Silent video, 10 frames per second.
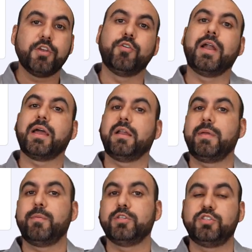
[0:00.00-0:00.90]
You're not going to
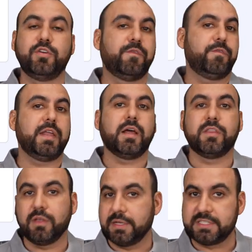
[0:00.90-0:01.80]
be able to fit
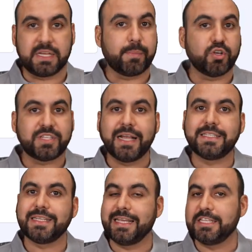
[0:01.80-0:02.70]
a, a several
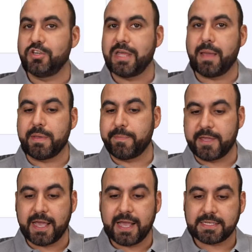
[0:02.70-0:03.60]
sites into that V
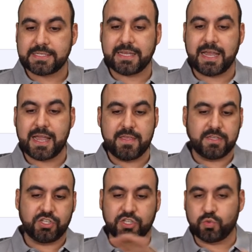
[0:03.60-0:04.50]
P S, and
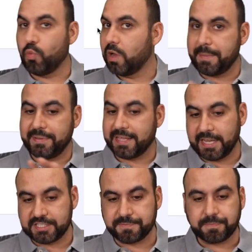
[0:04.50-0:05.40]
this is just one
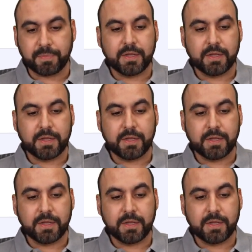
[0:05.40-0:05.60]
application.